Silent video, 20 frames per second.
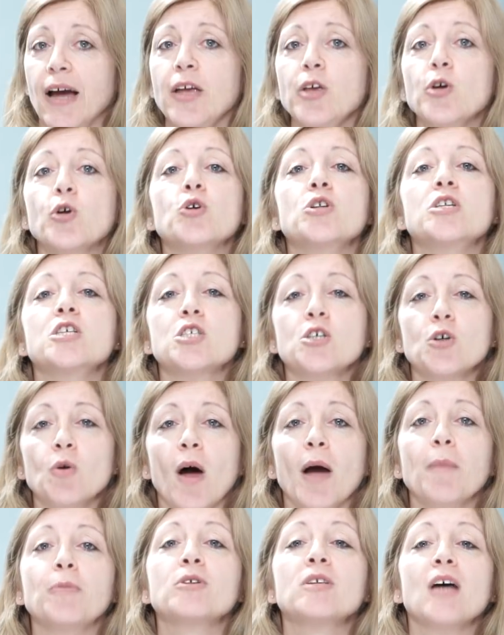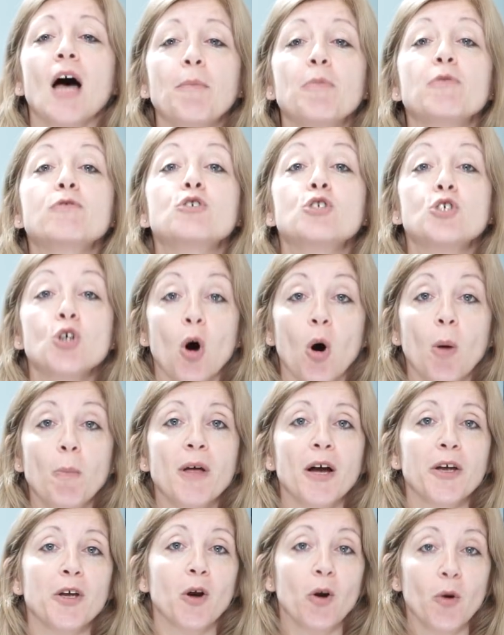you could describe the type of job
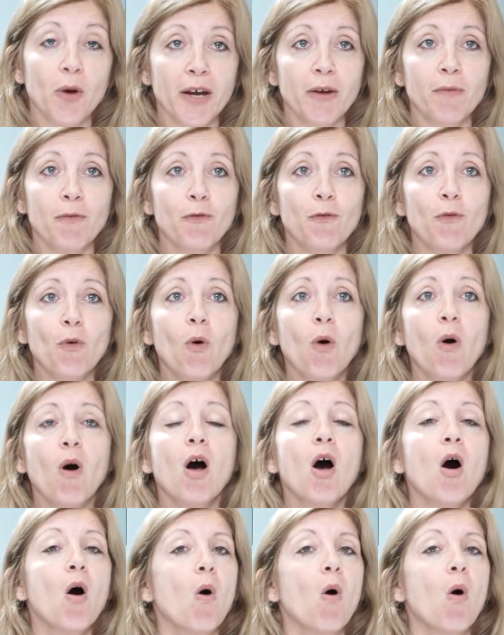that you're looking for,